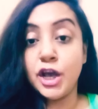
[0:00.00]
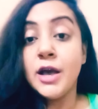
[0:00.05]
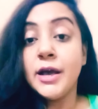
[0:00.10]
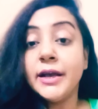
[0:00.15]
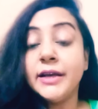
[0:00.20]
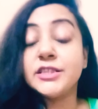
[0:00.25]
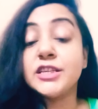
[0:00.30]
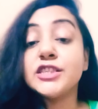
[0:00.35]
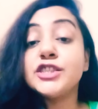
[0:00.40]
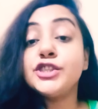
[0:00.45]

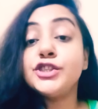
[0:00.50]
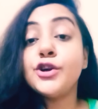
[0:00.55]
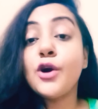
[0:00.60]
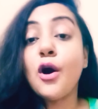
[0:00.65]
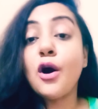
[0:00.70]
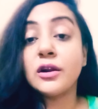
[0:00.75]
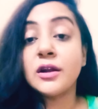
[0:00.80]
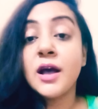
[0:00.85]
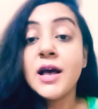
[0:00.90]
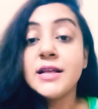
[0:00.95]
It is
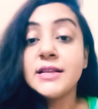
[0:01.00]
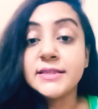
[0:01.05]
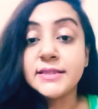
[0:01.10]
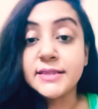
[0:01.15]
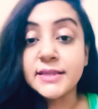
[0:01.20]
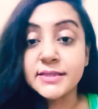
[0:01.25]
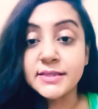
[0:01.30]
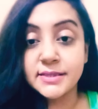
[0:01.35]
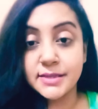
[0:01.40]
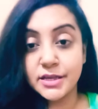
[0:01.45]
your
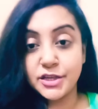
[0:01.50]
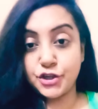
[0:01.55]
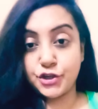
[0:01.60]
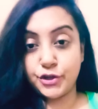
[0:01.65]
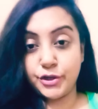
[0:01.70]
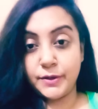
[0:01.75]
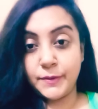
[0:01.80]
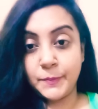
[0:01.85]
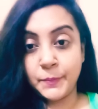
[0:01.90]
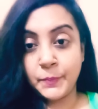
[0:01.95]

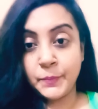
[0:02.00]
decision.